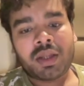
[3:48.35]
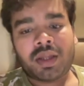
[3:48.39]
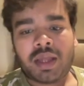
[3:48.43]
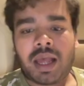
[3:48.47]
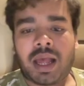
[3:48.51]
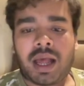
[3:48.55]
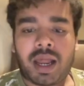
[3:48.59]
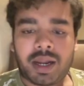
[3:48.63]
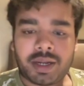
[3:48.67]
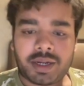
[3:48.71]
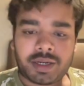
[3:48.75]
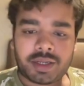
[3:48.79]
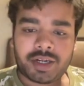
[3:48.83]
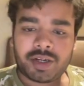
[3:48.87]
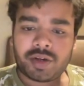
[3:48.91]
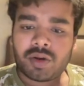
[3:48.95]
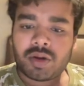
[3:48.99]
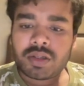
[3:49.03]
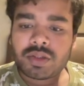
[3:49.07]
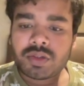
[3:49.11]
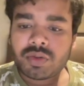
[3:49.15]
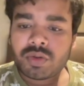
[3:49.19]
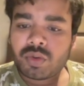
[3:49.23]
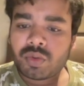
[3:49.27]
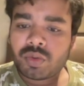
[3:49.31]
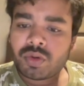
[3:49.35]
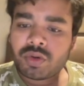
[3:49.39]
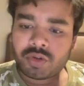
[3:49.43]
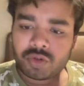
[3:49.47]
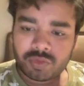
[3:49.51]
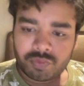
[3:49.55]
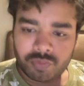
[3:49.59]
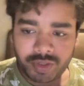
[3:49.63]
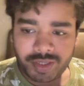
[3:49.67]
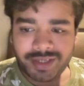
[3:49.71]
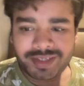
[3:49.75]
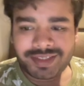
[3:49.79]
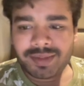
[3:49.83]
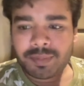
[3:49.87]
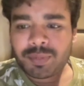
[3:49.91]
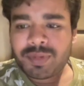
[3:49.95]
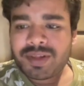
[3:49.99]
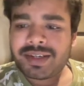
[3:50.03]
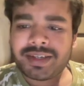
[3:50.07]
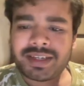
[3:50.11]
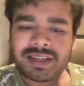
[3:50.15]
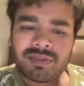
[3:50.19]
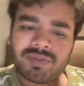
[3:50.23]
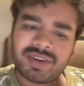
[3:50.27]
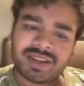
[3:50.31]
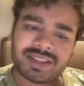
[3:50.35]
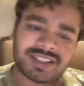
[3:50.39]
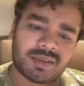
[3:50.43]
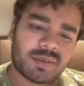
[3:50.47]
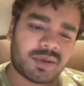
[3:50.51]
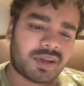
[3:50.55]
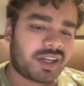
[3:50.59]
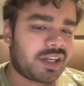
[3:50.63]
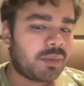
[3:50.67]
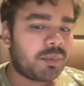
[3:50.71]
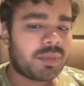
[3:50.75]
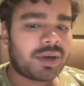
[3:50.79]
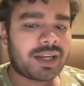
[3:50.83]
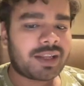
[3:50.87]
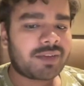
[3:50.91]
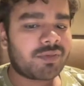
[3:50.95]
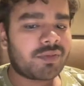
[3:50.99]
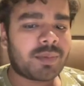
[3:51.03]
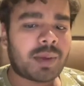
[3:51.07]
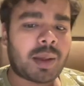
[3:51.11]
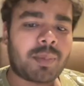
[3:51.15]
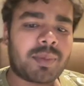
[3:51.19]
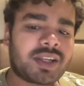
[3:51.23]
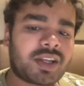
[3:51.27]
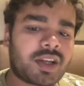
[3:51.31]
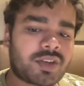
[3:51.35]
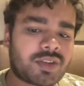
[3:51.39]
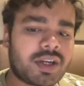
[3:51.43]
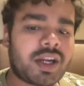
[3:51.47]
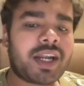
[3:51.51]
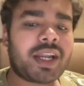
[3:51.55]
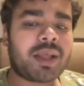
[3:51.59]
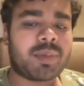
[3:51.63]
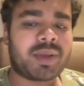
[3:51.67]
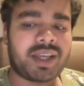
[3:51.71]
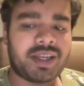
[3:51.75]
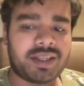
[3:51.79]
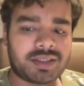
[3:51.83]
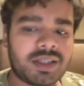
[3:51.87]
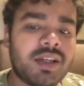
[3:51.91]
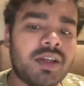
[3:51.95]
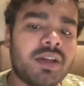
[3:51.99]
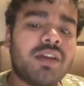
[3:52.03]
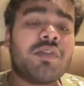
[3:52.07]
and it also known for its simplicity and flexibility in building web application and APIs.